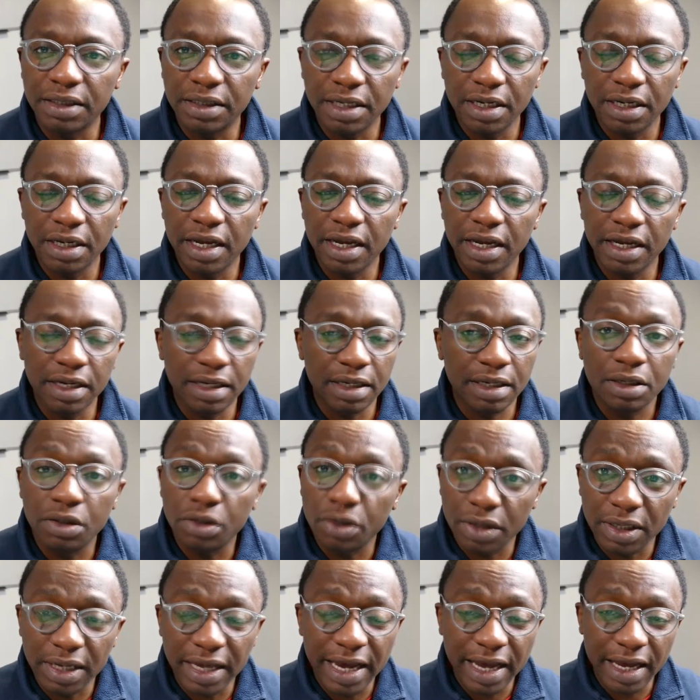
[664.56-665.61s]
say, hey,
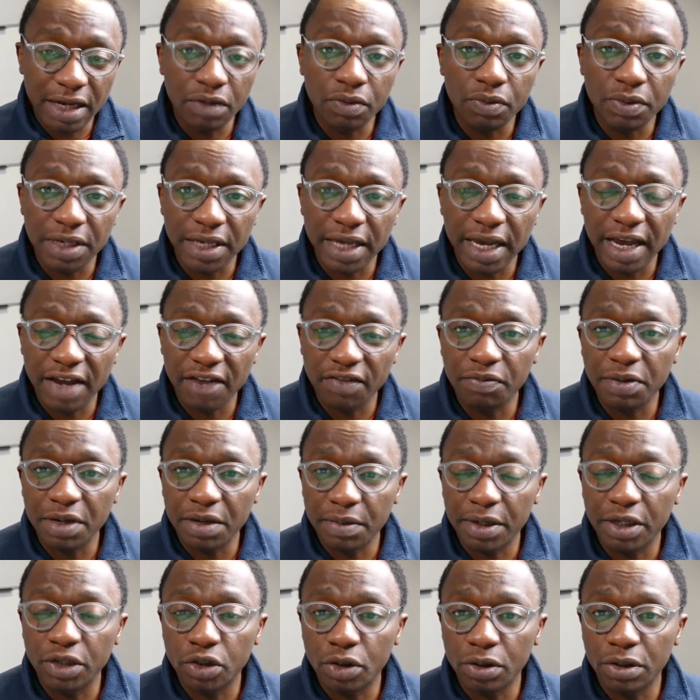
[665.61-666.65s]
can we have
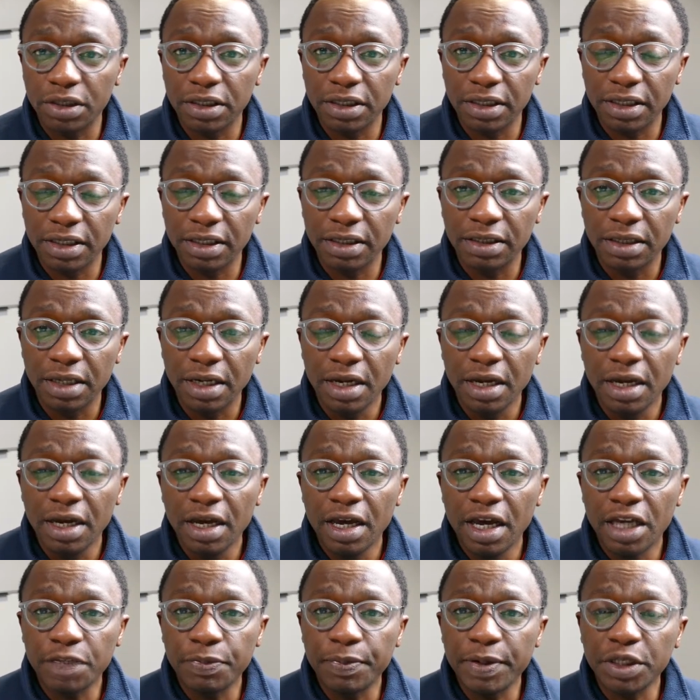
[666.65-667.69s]
payment holidays?
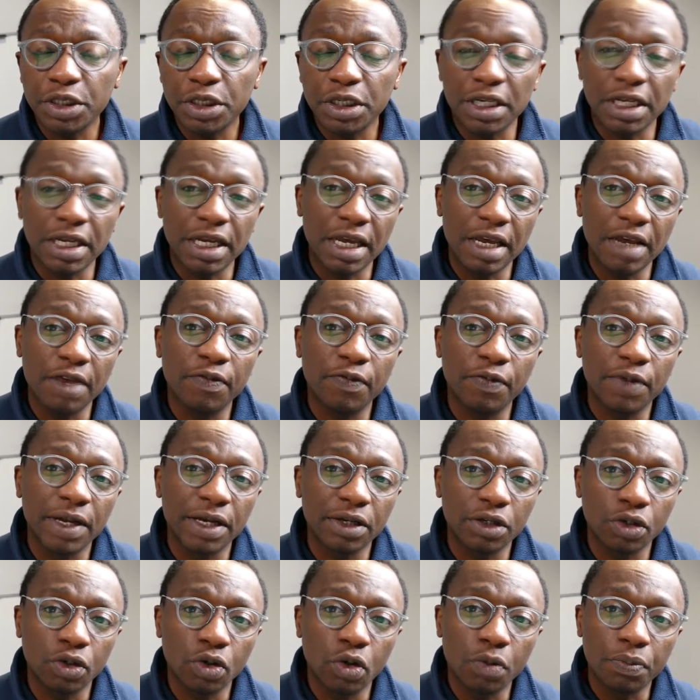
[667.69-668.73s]
Especially if
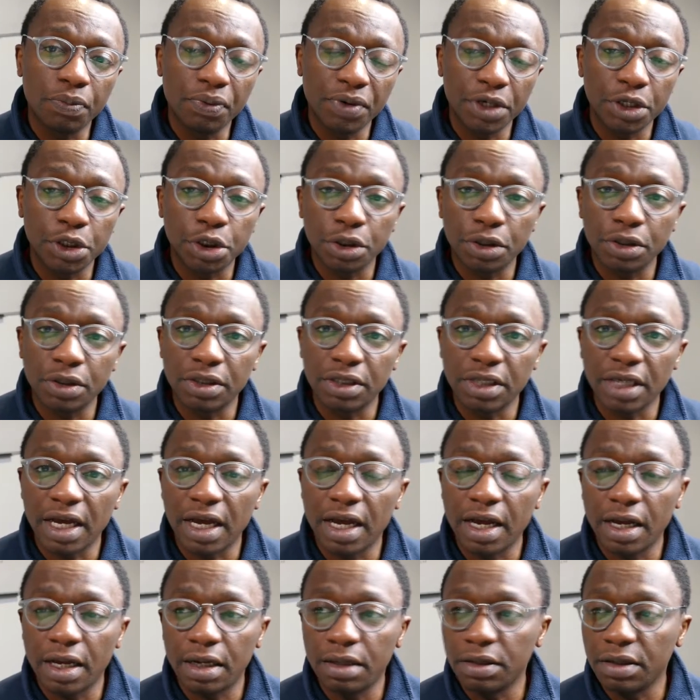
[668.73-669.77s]
your operations
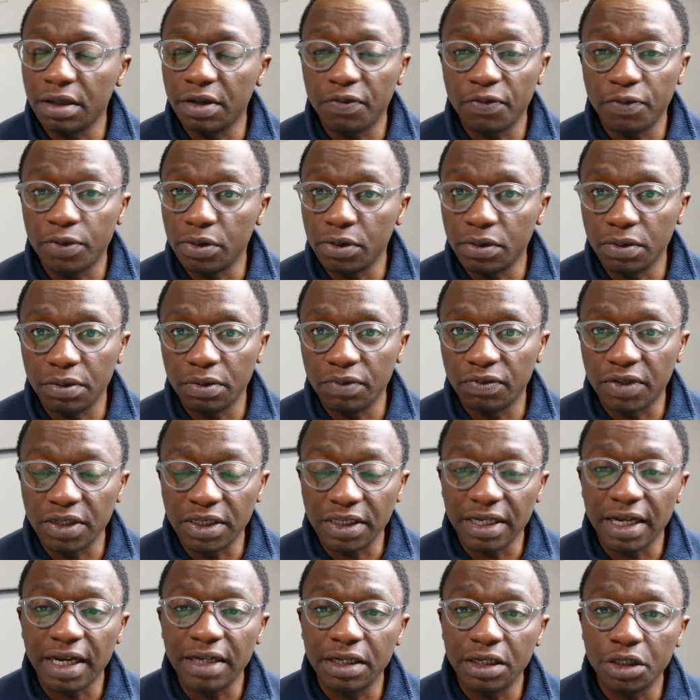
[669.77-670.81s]
are, if you've
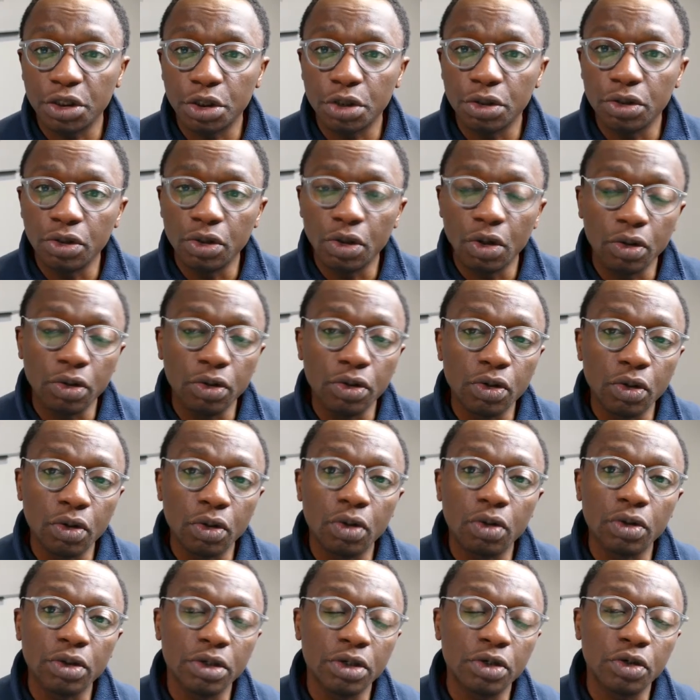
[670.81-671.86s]
decided you're no
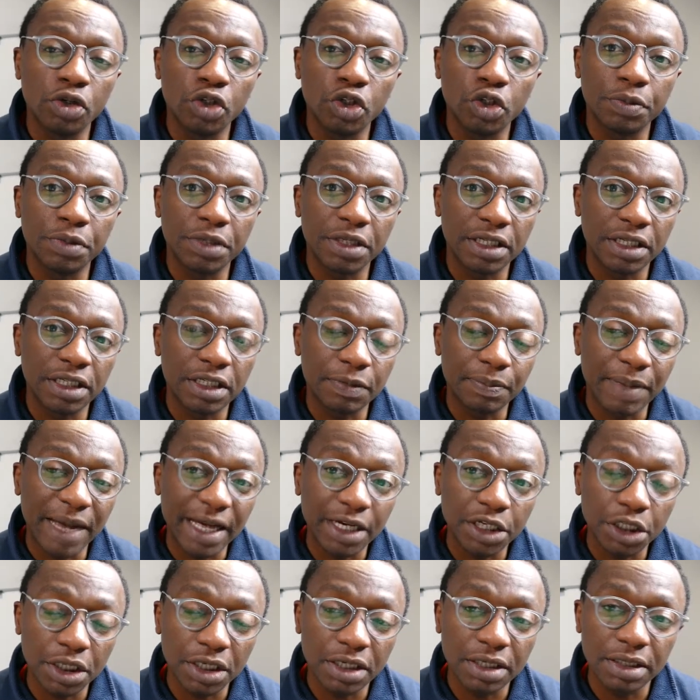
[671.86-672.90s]
longer going to be
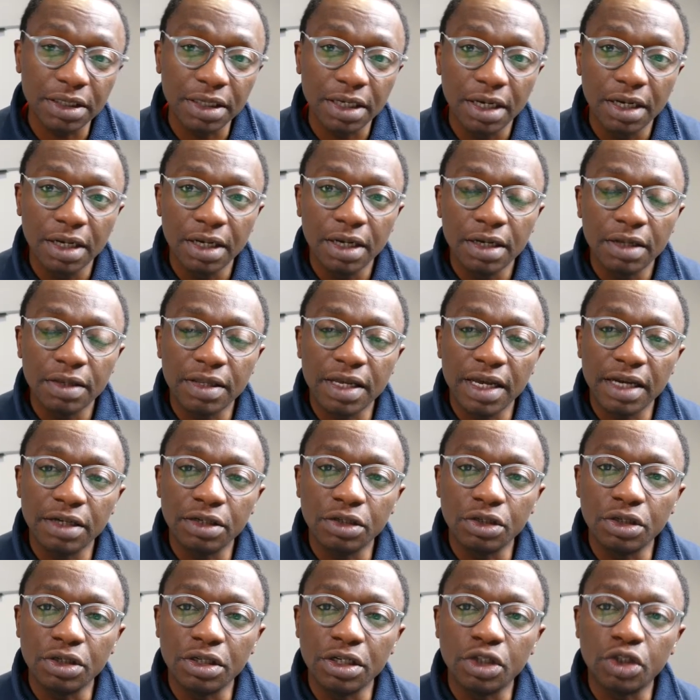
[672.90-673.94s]
dispatching,
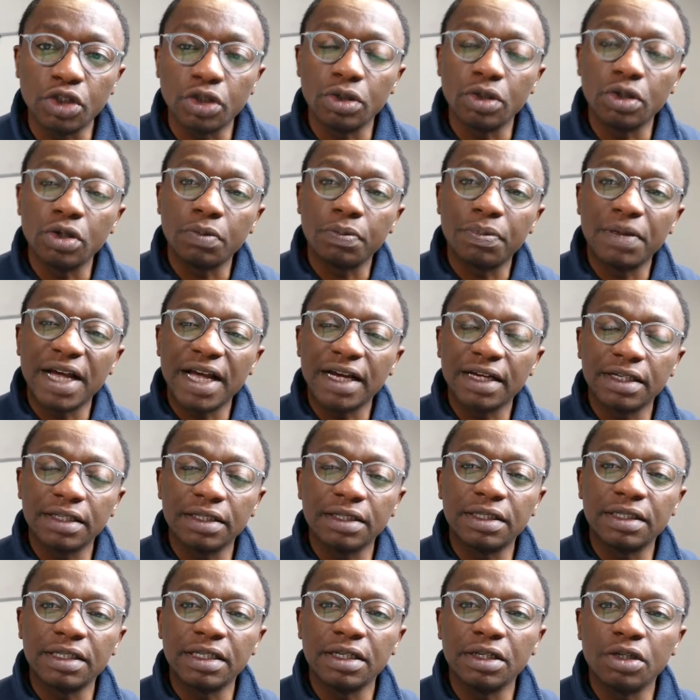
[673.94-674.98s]
then you need to look back
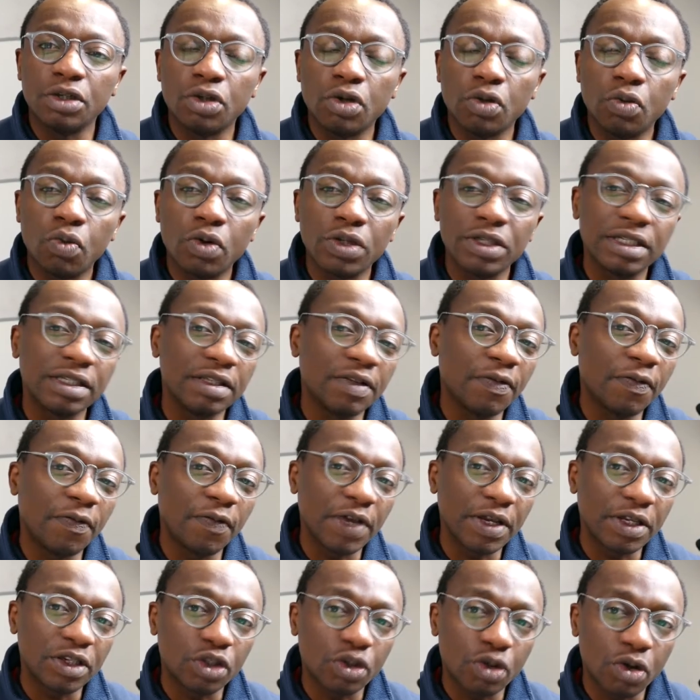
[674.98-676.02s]
and see, what are the
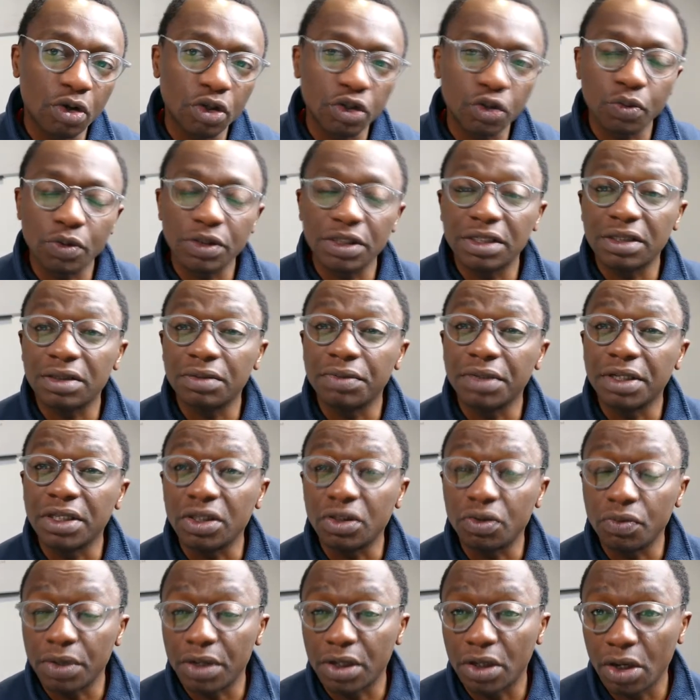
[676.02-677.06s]
fixed costs, what are the
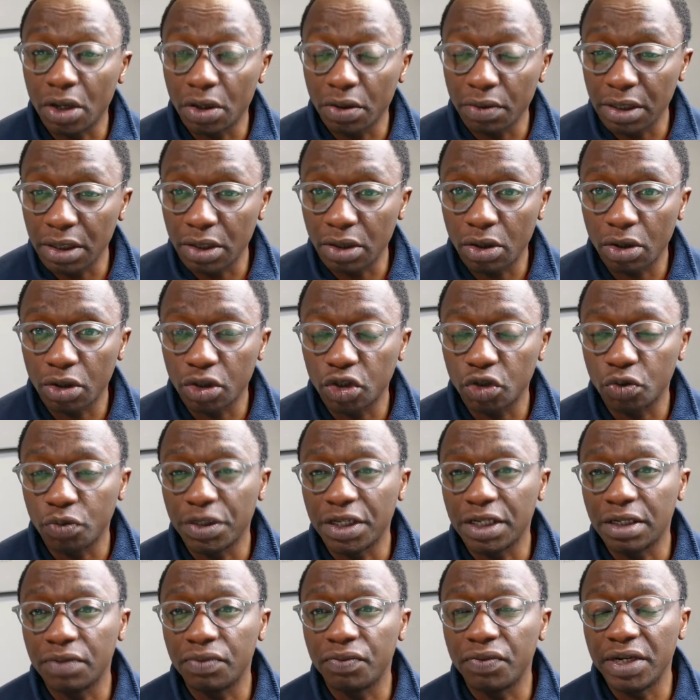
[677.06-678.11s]
recurring costs we
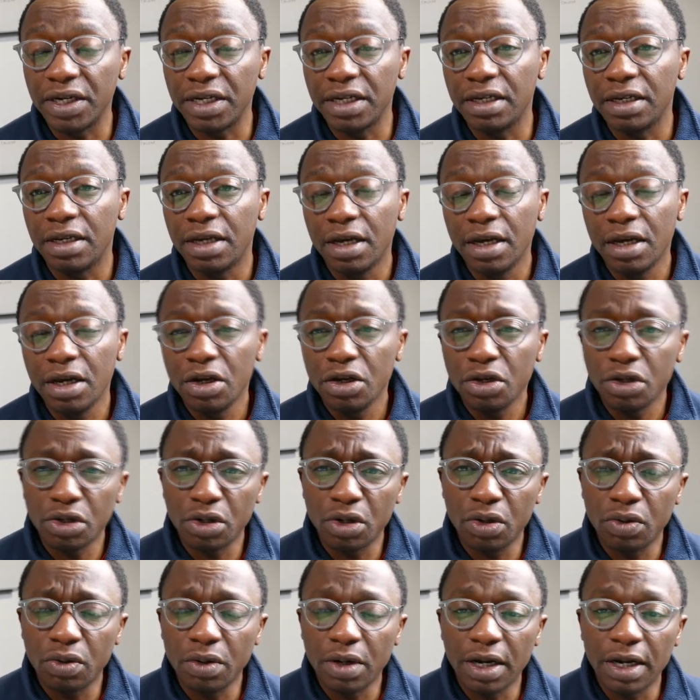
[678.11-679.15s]
can really,
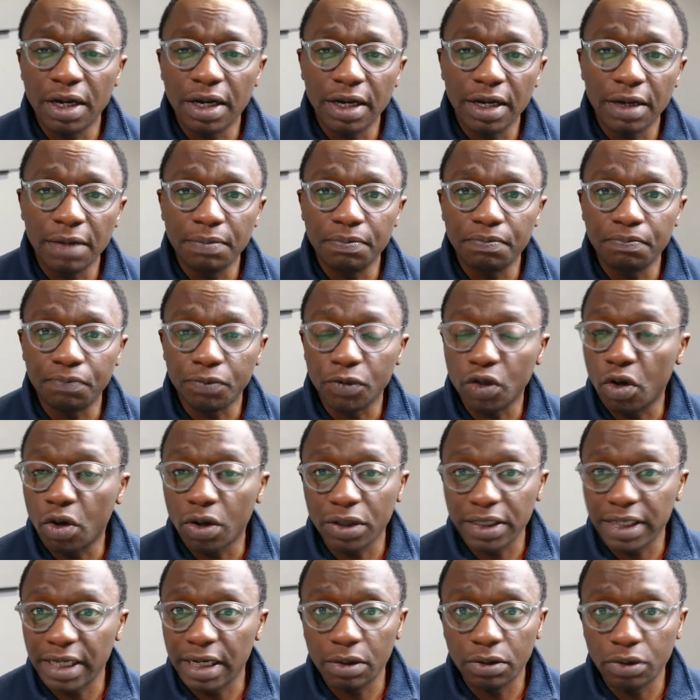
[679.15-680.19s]

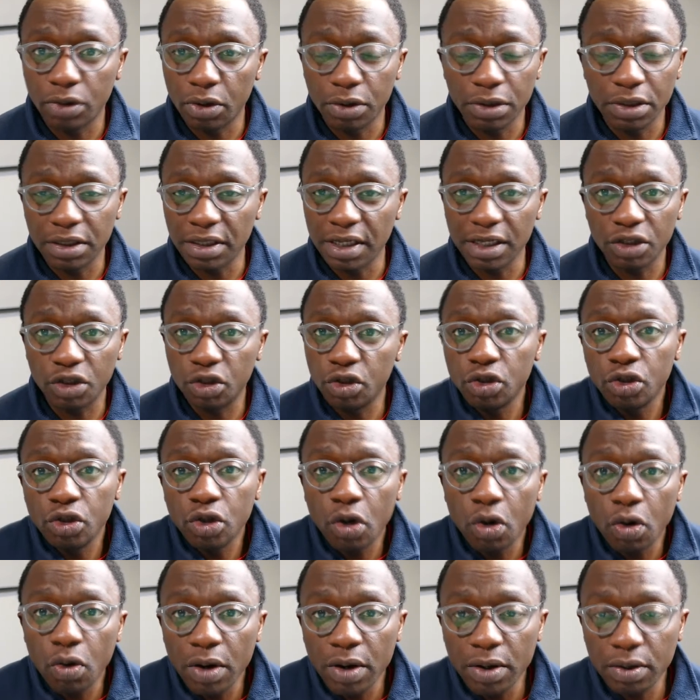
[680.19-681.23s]
cut down on. There's
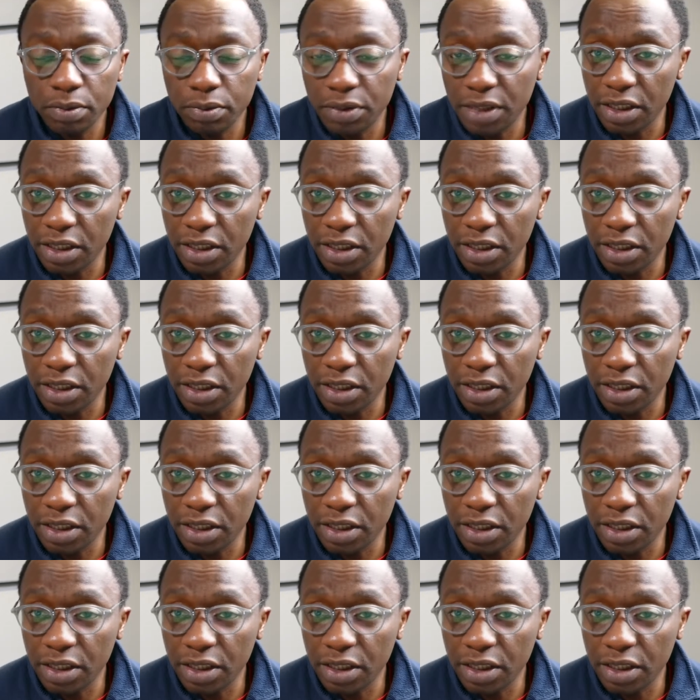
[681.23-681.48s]
no